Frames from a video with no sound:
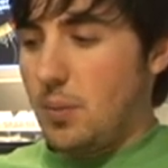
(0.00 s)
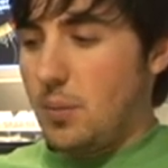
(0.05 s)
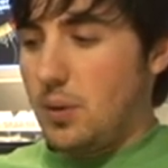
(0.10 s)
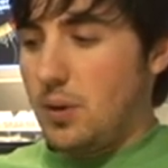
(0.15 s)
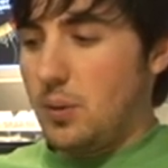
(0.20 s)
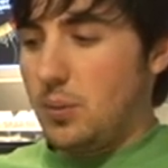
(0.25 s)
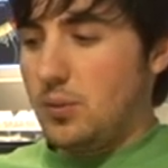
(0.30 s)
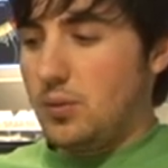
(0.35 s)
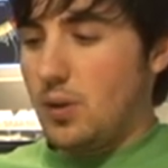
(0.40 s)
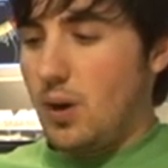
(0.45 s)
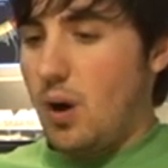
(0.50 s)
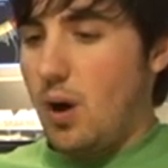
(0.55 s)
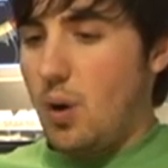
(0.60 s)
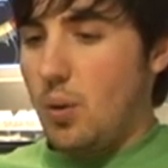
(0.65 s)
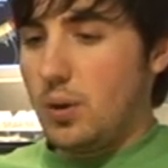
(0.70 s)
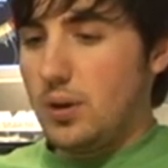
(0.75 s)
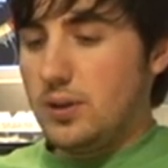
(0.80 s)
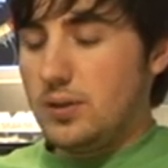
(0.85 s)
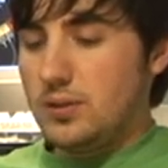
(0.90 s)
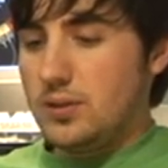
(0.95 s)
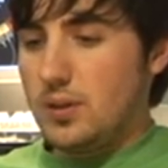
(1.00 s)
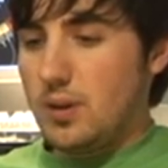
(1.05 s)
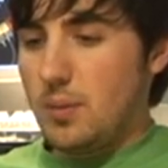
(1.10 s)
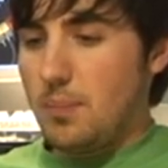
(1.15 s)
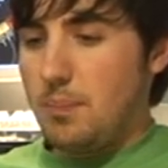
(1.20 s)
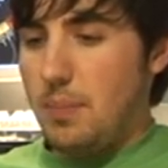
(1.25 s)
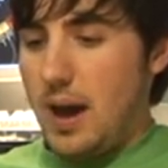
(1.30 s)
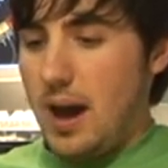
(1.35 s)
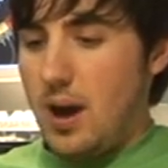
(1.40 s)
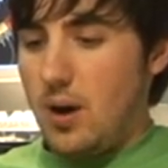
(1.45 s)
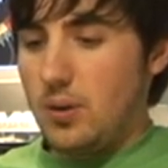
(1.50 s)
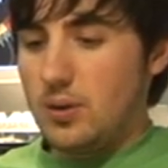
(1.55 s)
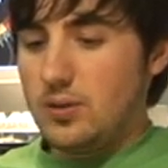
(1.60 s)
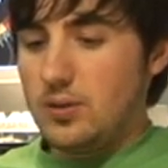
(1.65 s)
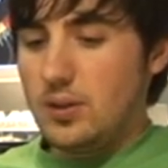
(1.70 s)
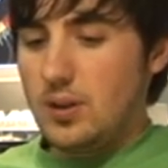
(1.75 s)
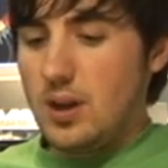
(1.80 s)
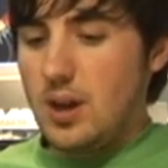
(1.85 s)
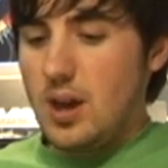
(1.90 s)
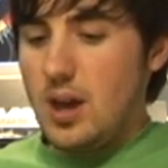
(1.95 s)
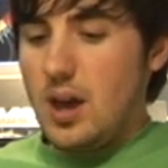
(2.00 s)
I mean, it was always about